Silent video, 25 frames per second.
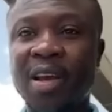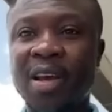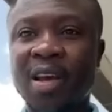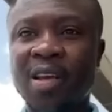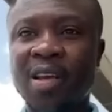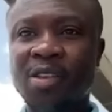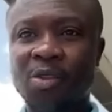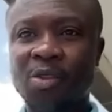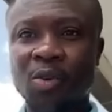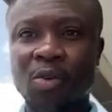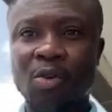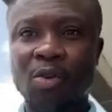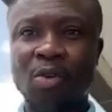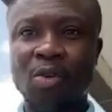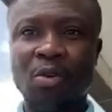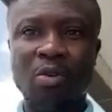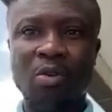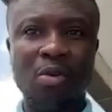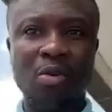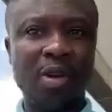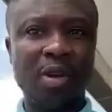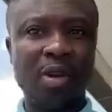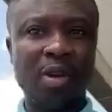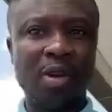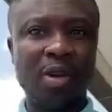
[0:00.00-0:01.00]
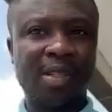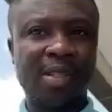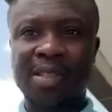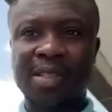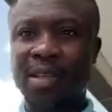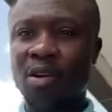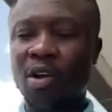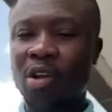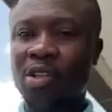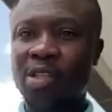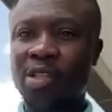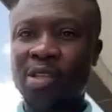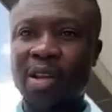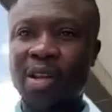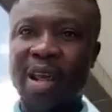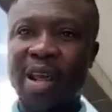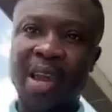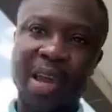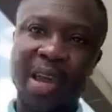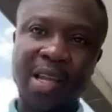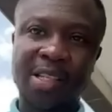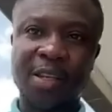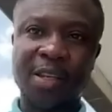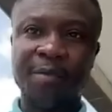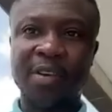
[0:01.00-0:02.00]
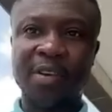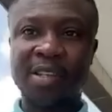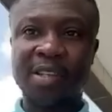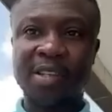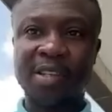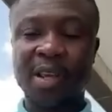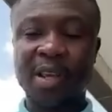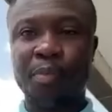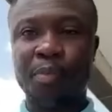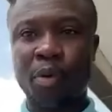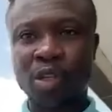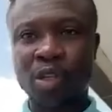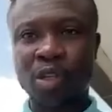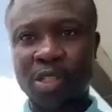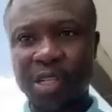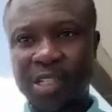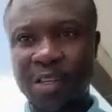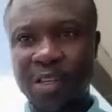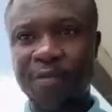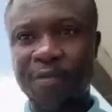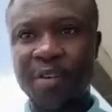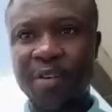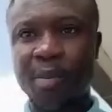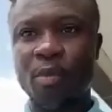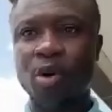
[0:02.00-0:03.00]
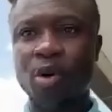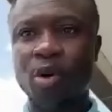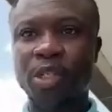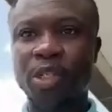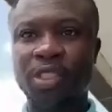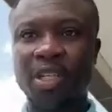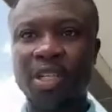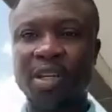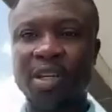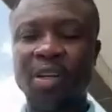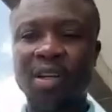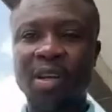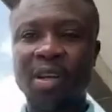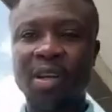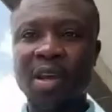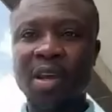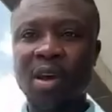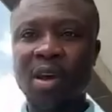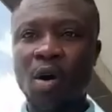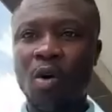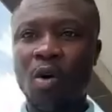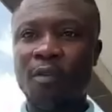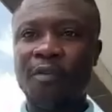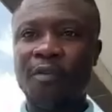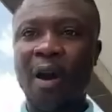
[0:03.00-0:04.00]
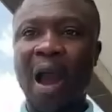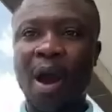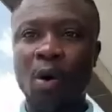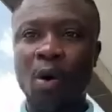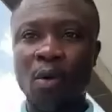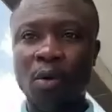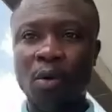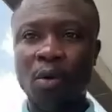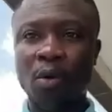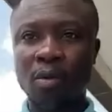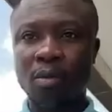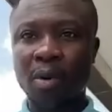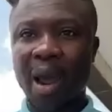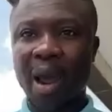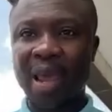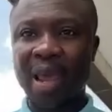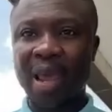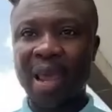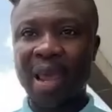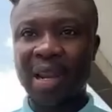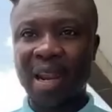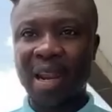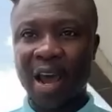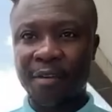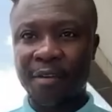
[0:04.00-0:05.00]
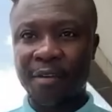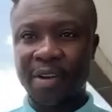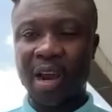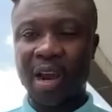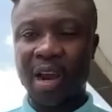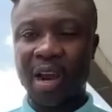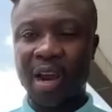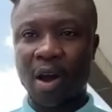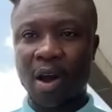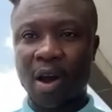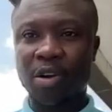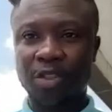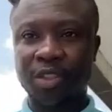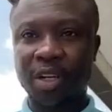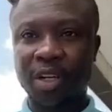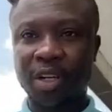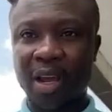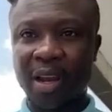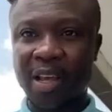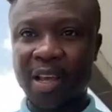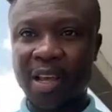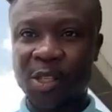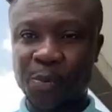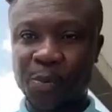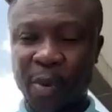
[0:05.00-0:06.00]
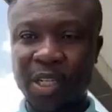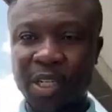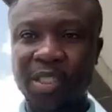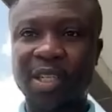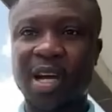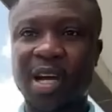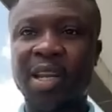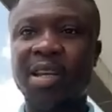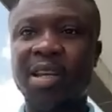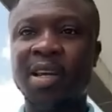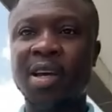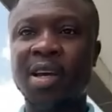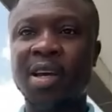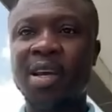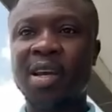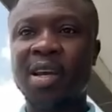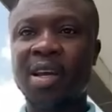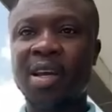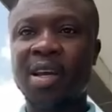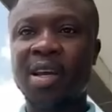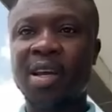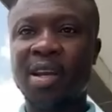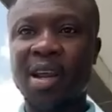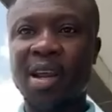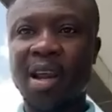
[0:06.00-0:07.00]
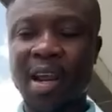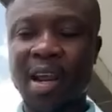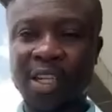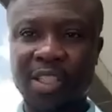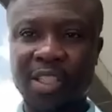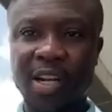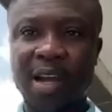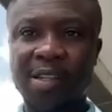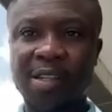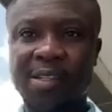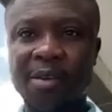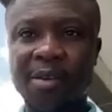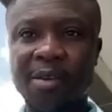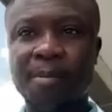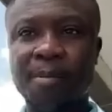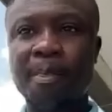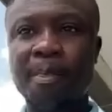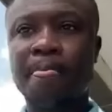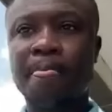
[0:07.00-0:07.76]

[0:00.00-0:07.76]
So it's not negative; it's a positive emotion of how I love the country and especially the national team.